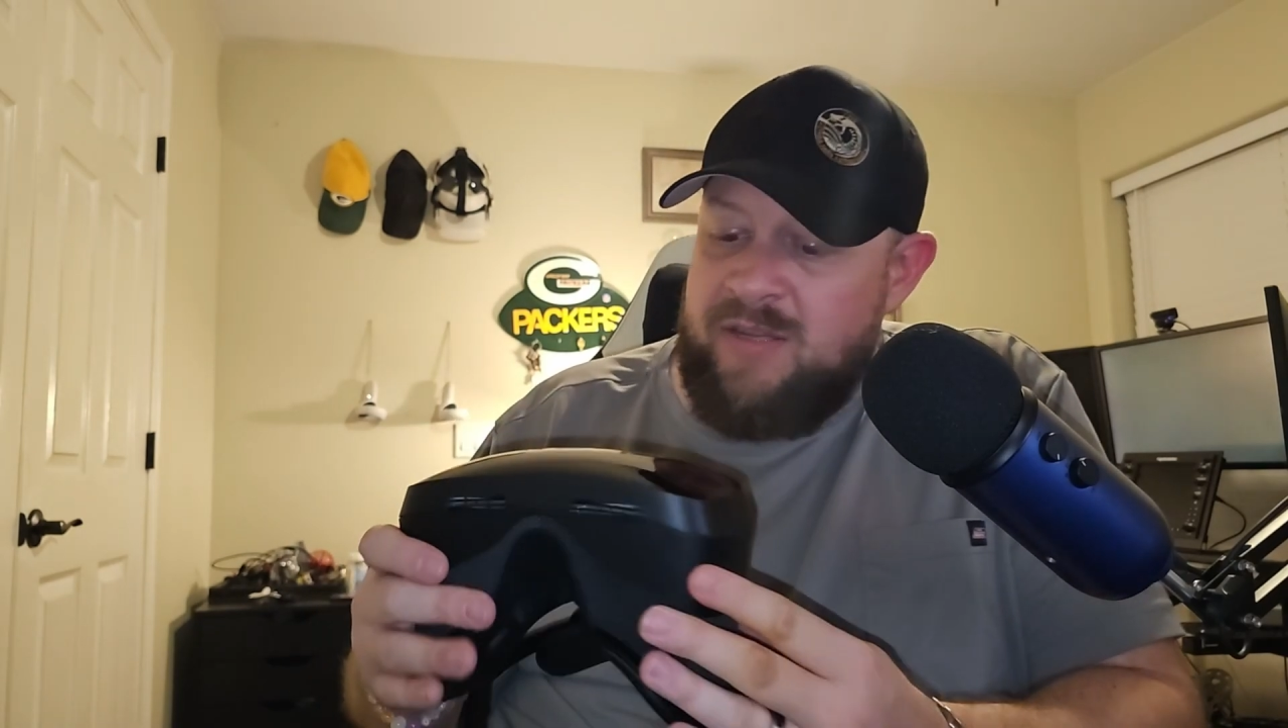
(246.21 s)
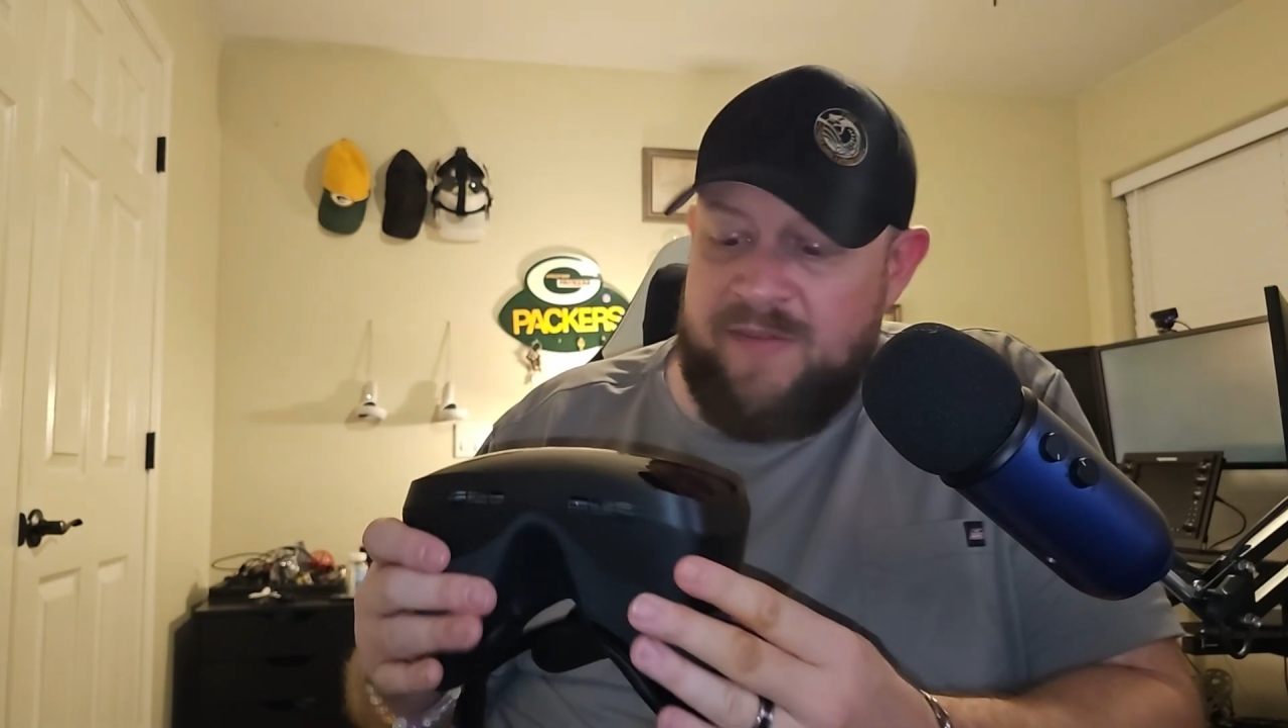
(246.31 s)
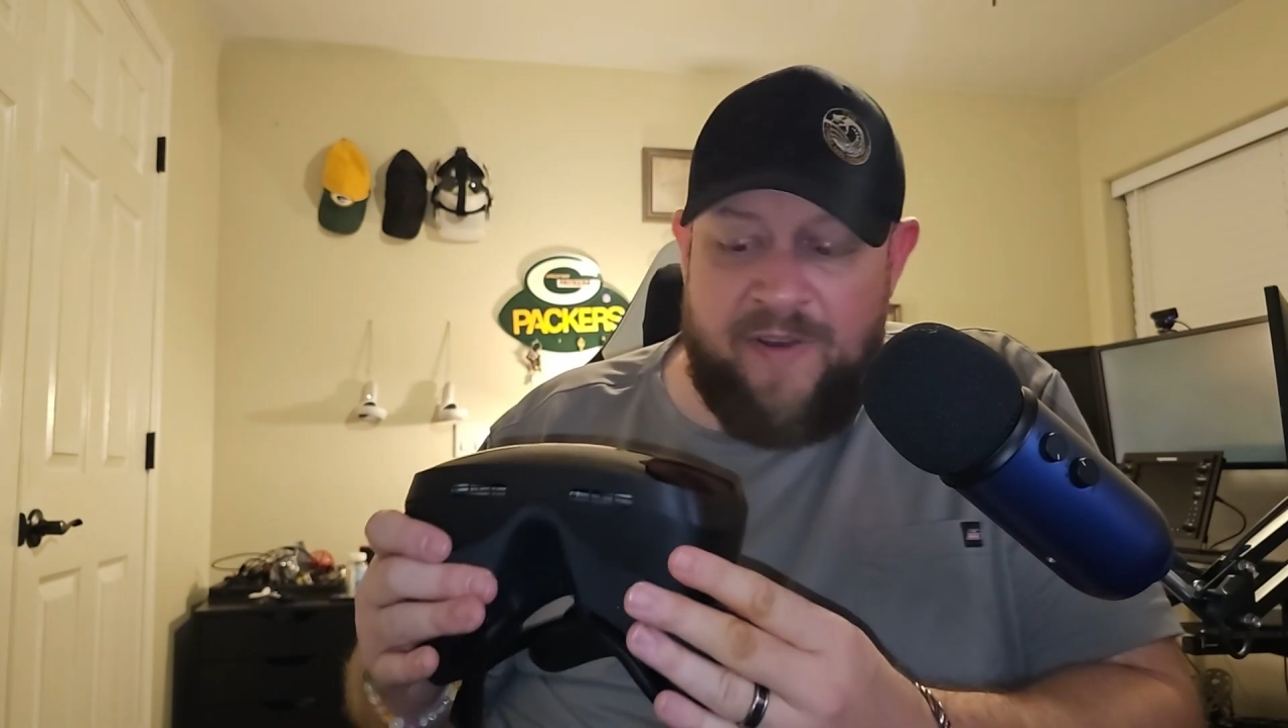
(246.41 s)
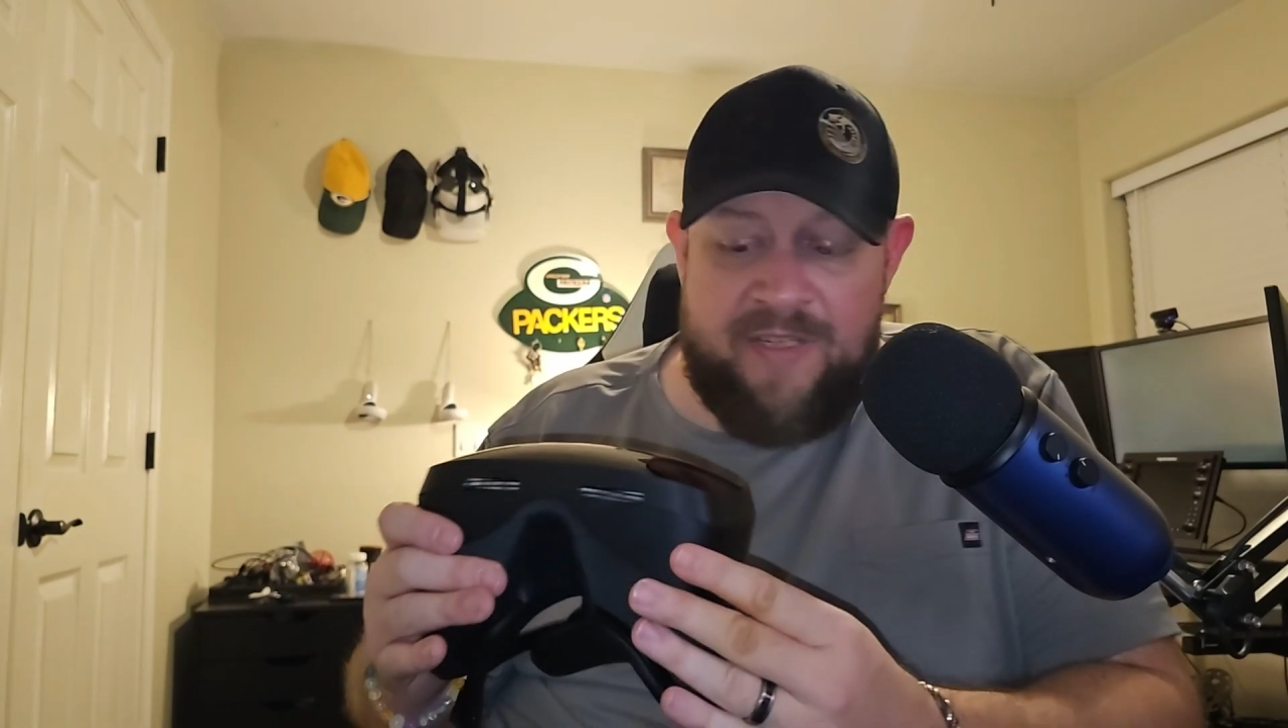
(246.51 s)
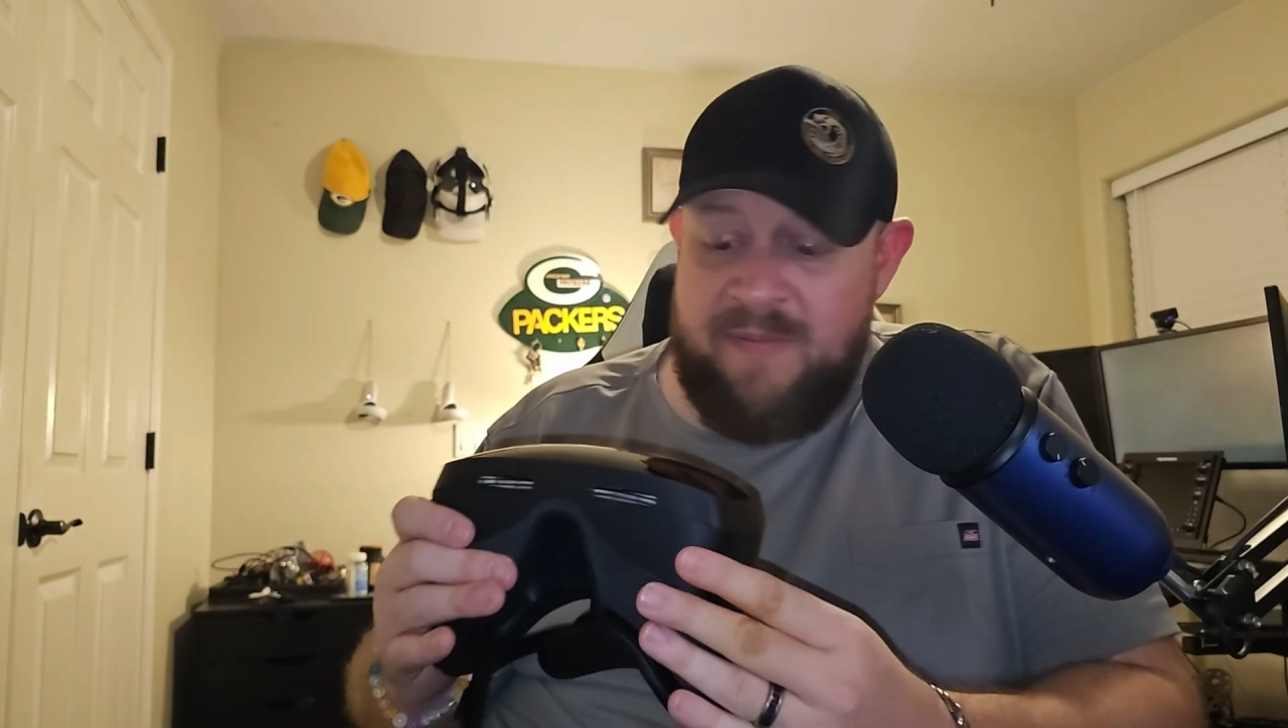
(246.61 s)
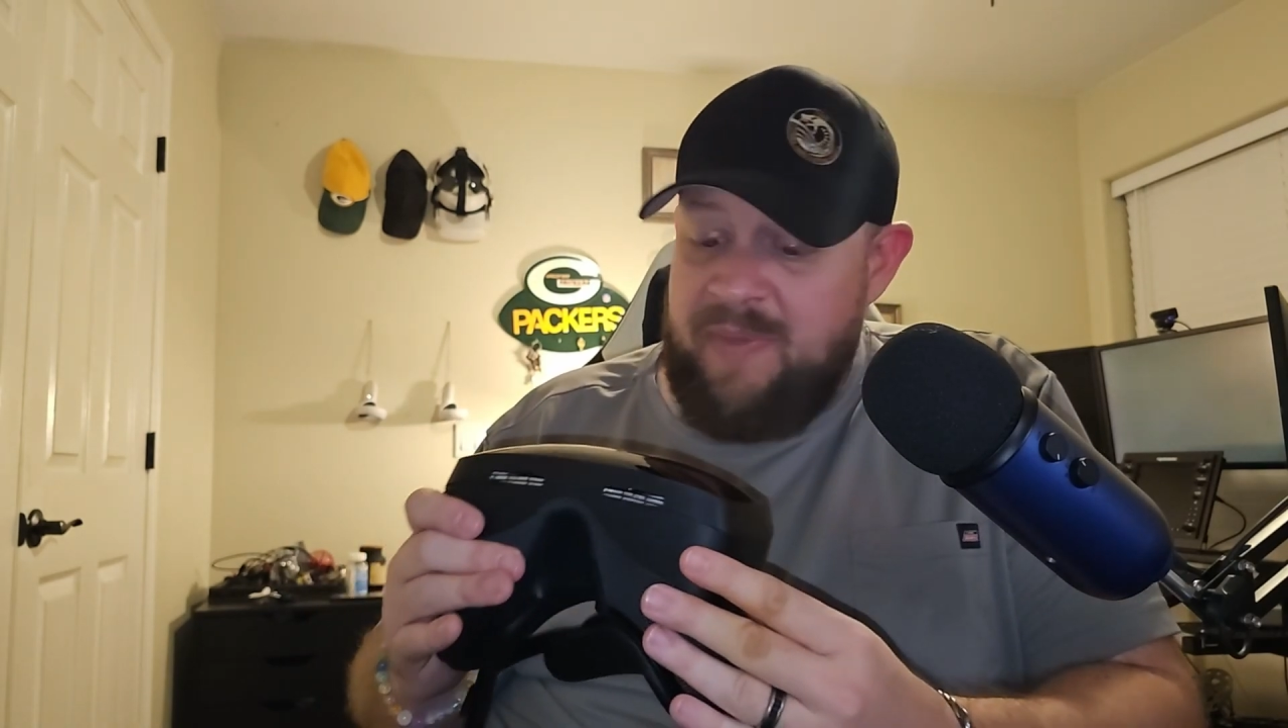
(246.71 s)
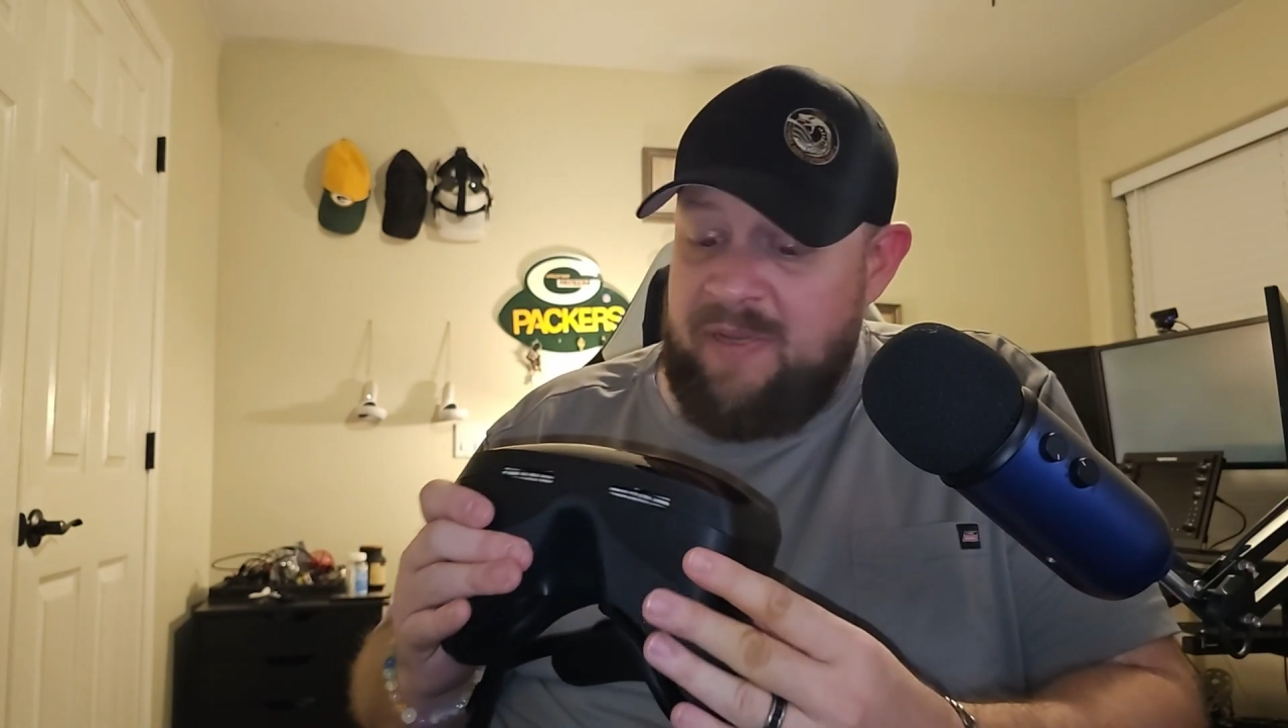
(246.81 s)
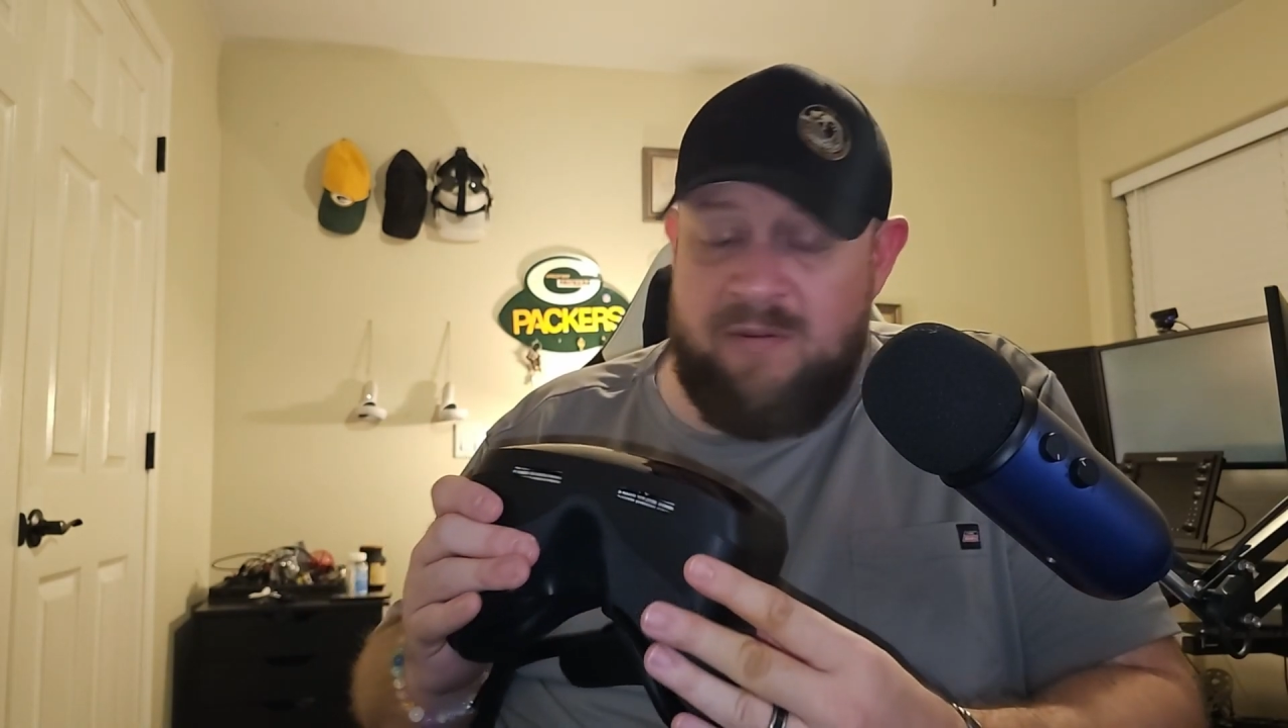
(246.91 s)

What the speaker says: as far as the build